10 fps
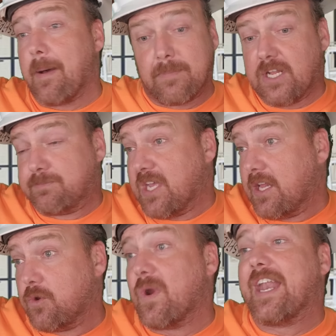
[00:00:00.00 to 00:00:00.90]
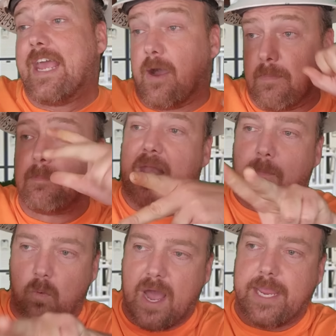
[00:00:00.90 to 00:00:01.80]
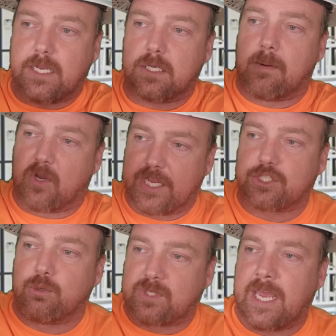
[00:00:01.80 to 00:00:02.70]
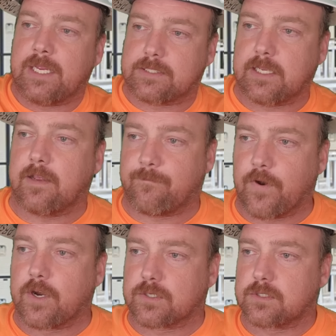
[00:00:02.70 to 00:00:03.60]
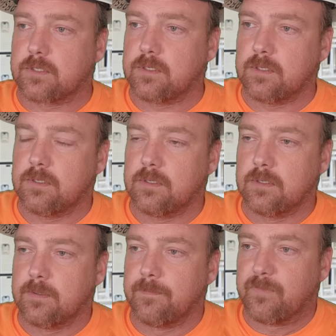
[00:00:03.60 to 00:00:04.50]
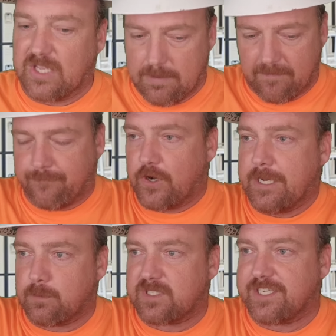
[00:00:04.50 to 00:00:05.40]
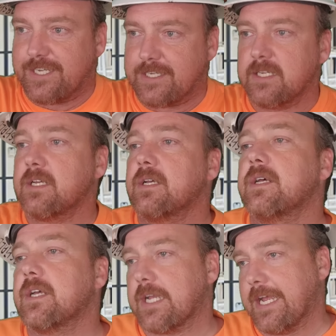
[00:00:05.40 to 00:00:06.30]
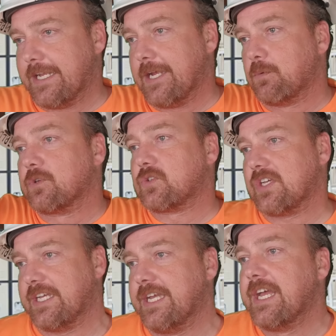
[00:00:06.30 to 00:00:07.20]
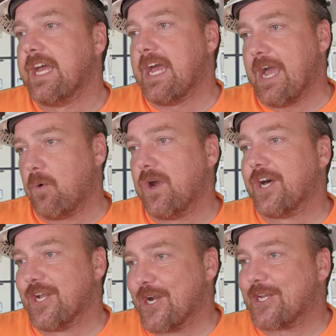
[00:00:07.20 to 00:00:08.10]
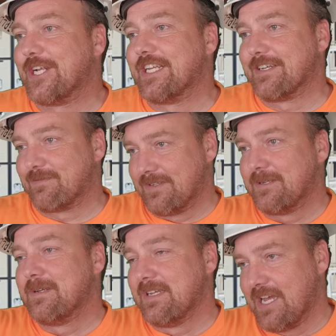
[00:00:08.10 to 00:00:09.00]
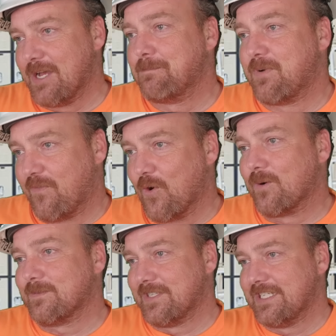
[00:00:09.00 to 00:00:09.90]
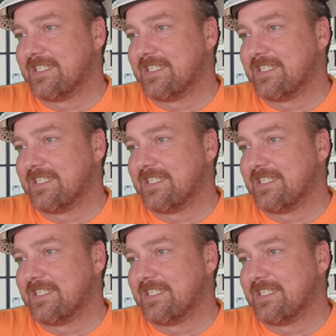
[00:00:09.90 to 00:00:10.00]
I'm telling you right now, I'm gonna wait. I'm gonna get 2 tanks in first. And get my free ones in. And then we'll see how well the Herky lift performs.